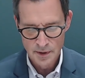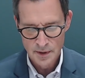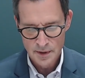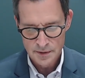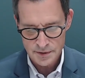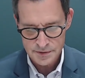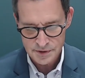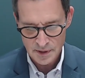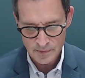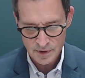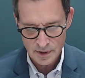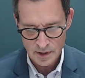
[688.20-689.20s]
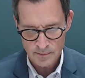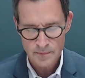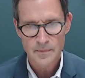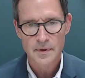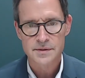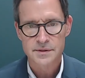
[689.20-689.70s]
To sum it up,
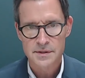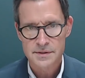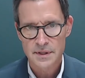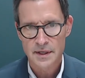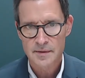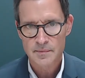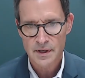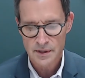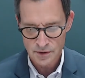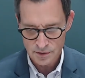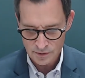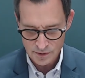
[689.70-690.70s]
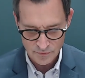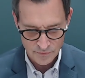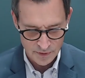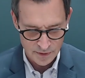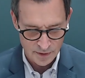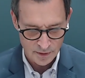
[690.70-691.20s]
as I said in my earlier
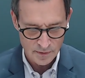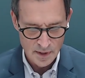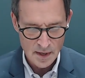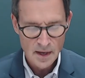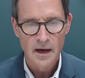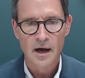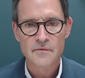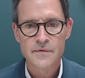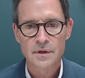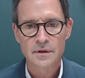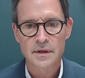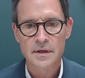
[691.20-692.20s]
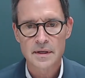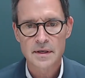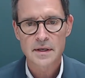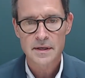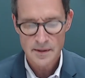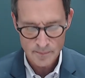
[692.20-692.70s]
video, I feel that
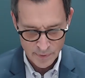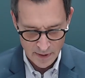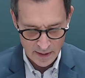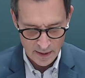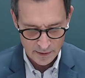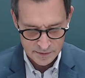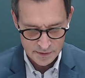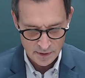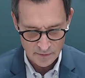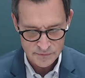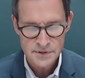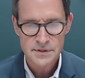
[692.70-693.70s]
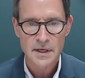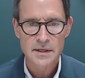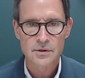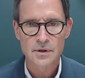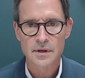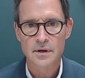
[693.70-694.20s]
any impacts of
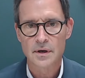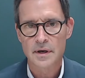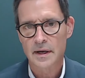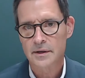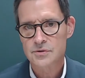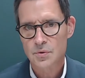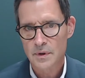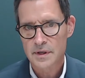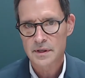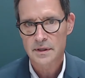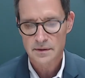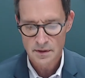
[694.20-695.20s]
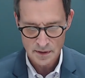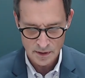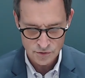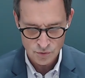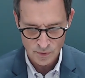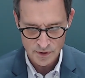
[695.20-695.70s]
statehood on Act 20 and
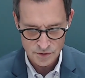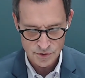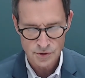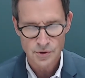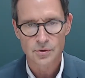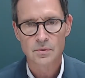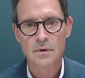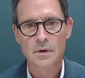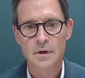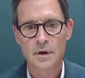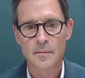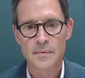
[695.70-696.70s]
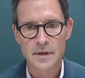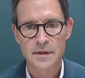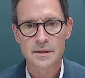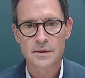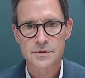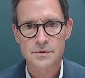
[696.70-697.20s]
22 are many
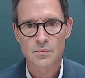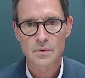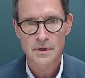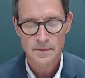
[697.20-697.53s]
years away.